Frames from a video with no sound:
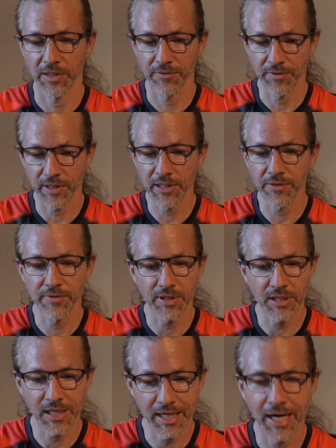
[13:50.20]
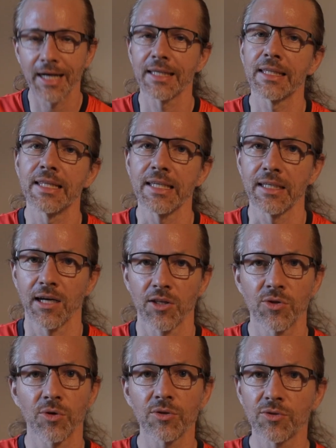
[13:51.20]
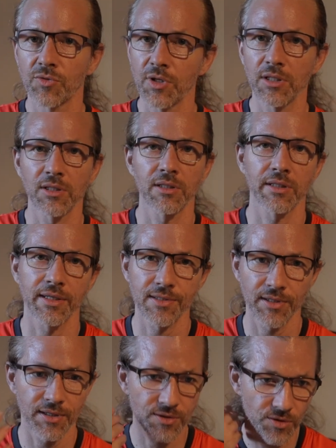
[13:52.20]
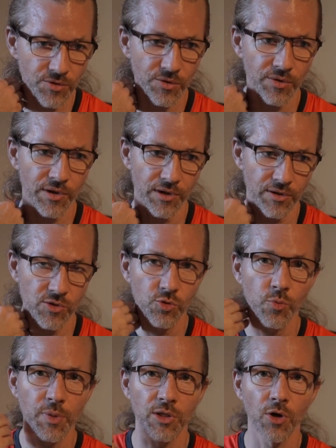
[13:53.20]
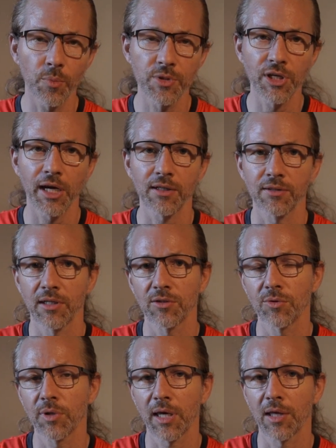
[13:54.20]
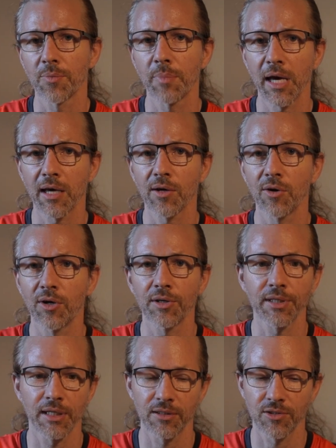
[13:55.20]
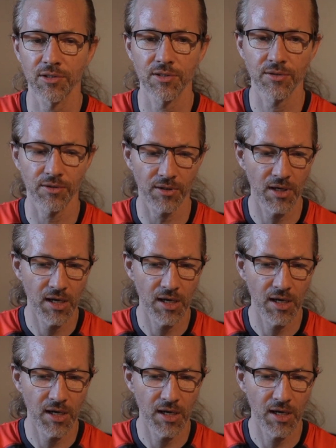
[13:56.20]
very, very kindly. I don't treat it as a stupid object that you can bang on and just